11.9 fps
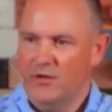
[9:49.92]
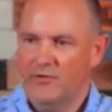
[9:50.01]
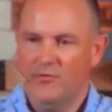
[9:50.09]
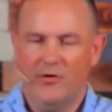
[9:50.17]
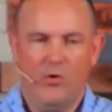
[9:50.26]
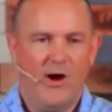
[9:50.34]
they
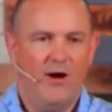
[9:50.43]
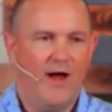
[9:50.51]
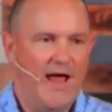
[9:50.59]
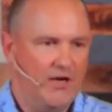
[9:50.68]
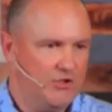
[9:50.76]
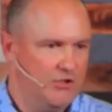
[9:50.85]
require
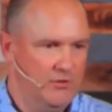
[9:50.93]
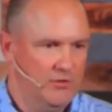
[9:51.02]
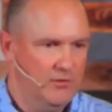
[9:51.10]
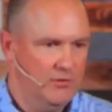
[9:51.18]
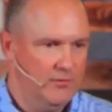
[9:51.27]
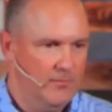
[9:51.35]
action,
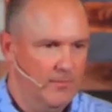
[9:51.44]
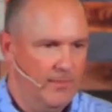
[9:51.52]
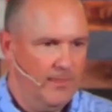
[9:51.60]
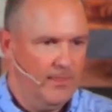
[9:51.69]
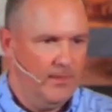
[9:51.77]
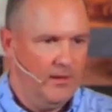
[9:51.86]

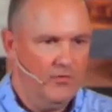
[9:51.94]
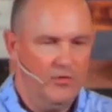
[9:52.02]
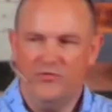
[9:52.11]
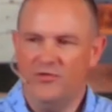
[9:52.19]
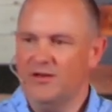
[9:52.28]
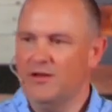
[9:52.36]
they're
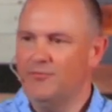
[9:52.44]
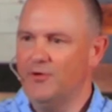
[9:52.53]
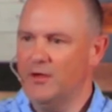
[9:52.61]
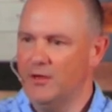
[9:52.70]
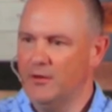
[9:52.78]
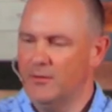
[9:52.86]

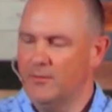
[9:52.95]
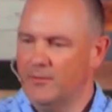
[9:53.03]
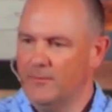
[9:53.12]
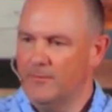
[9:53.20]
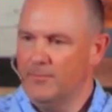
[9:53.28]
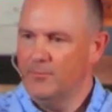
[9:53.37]
significant.
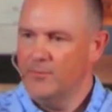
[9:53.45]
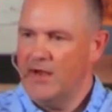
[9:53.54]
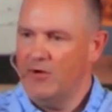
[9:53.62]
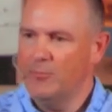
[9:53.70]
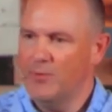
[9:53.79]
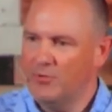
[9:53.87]
I
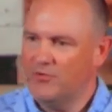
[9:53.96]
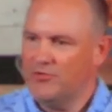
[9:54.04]
remember